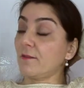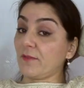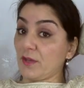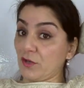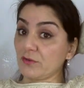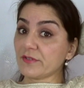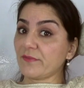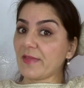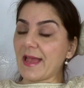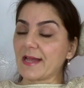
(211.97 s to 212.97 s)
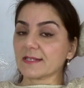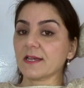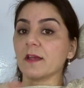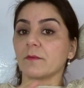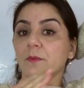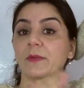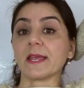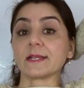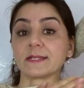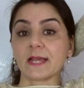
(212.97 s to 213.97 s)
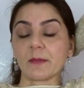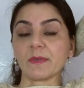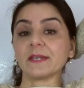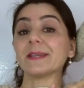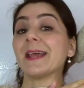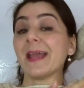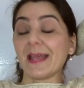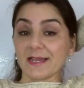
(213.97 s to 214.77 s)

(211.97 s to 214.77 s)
fingers flat, we will examine,